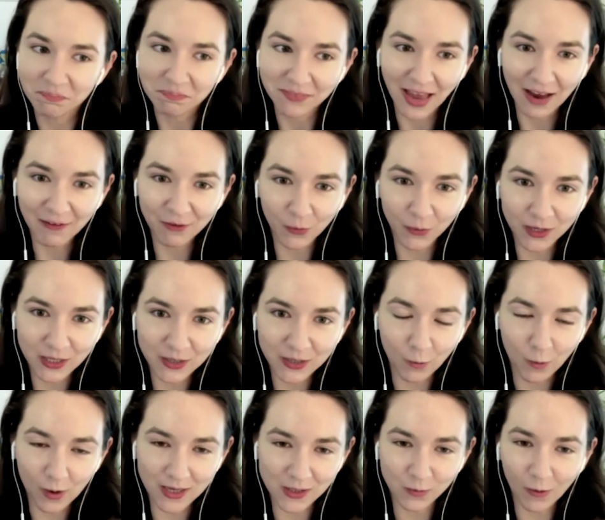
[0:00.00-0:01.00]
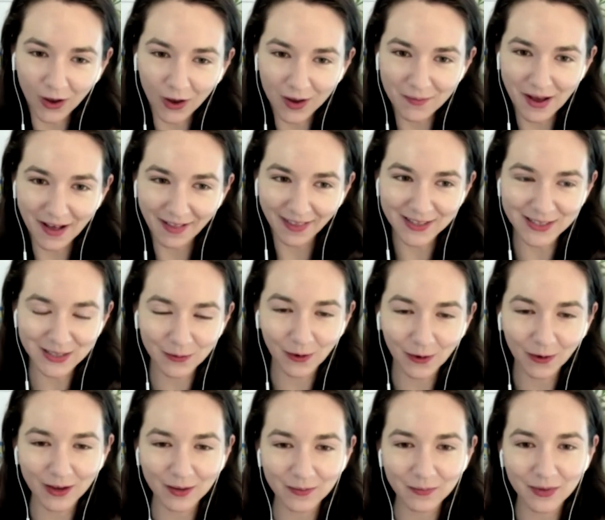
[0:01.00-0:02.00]
everyone is welcome, allies are
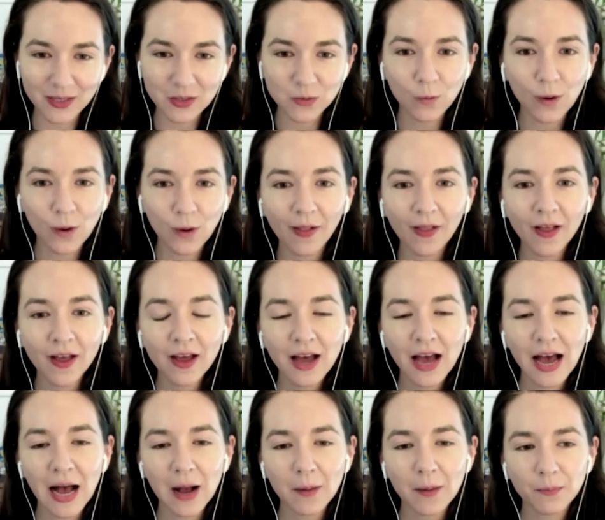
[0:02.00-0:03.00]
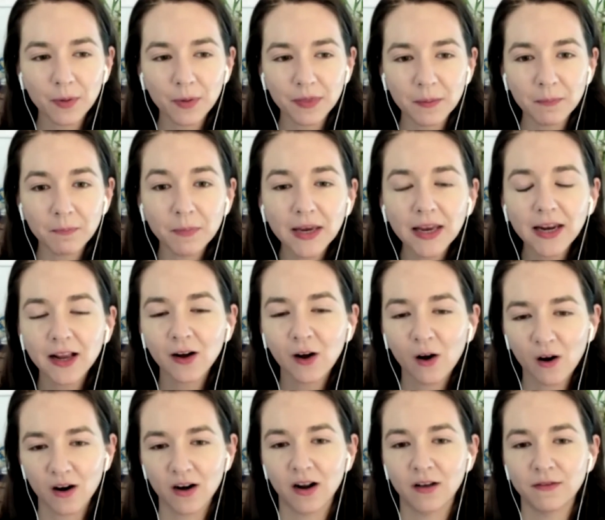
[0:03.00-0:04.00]
welcome as well. But the beating
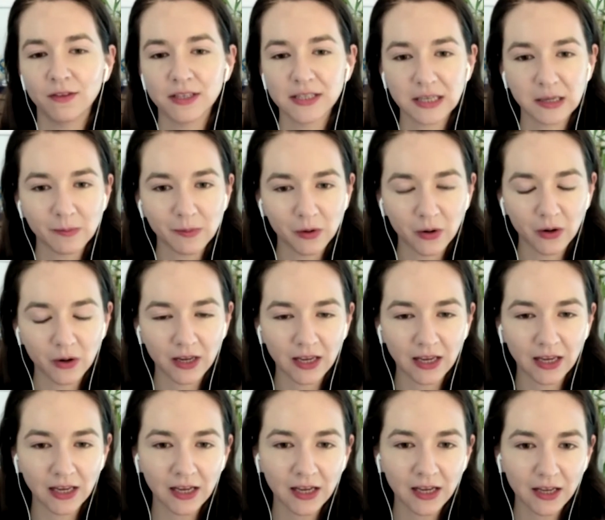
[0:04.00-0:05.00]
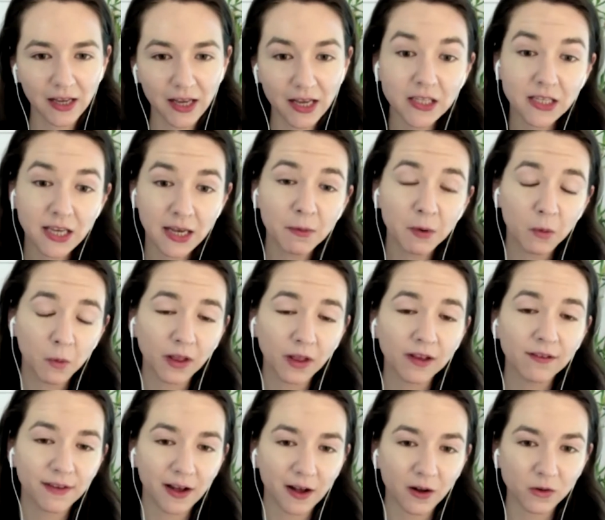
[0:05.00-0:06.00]
heart of this community can be really
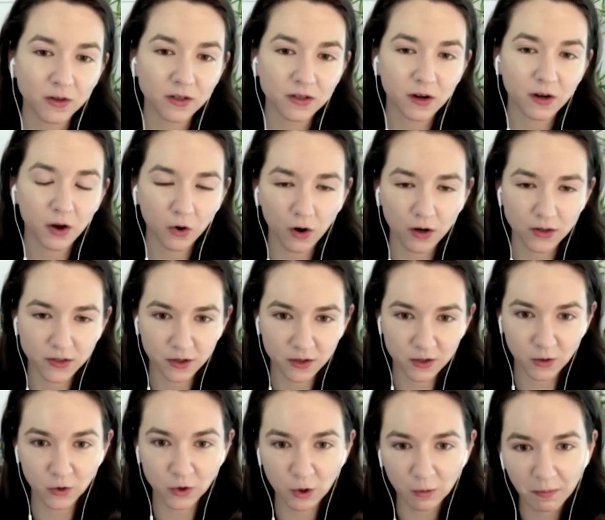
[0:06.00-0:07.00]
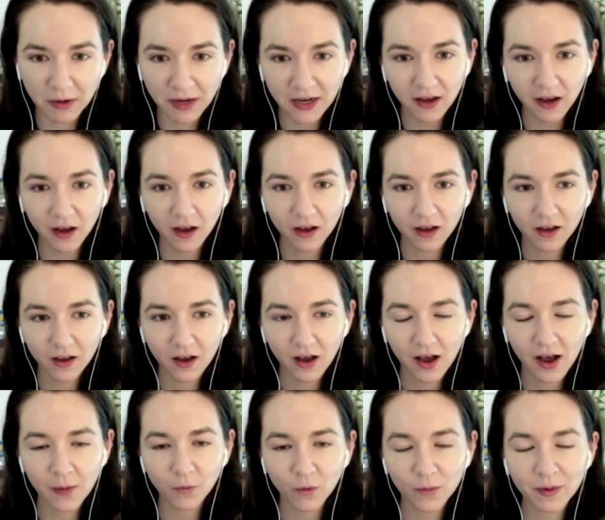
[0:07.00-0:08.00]
found across our social media.
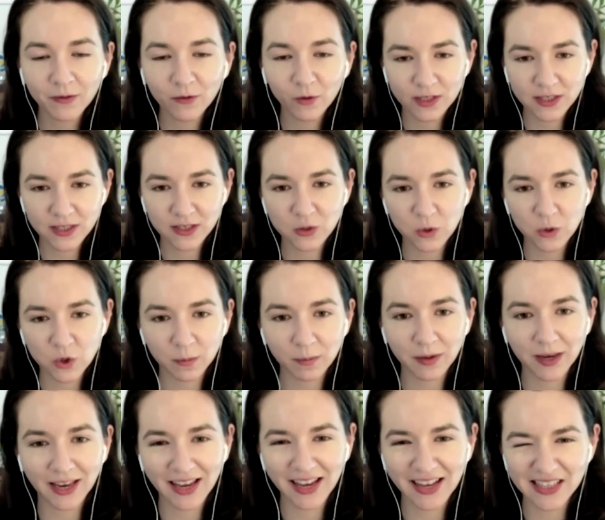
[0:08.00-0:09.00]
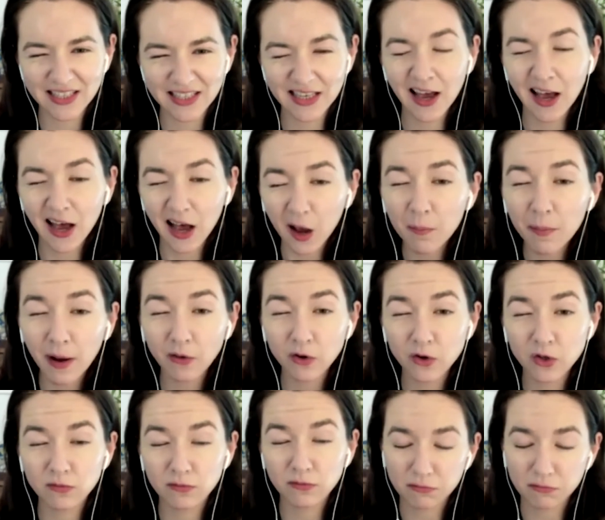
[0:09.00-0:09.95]
Women in Voice's social media hits about